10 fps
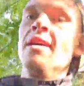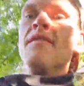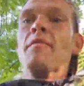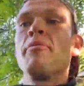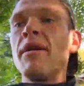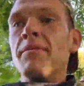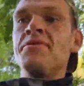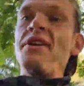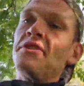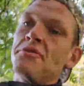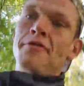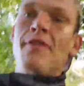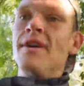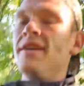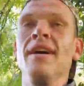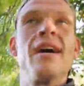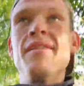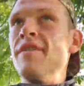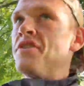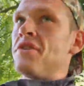the bream and tench will find it, and
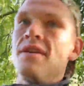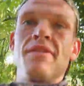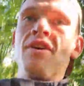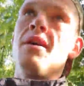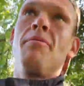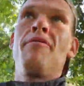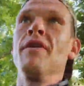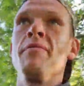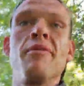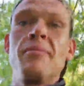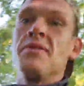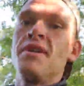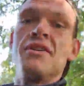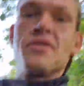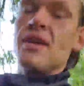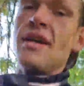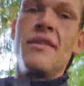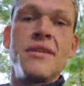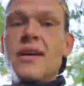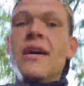eventually the carp will find a bream and tench,
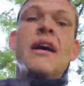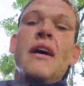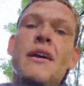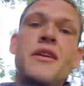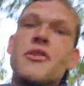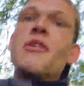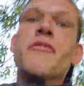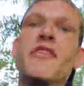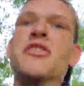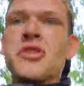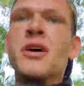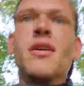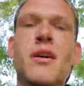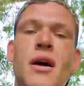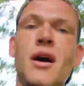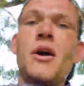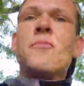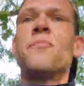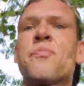and you got your fish. Uh,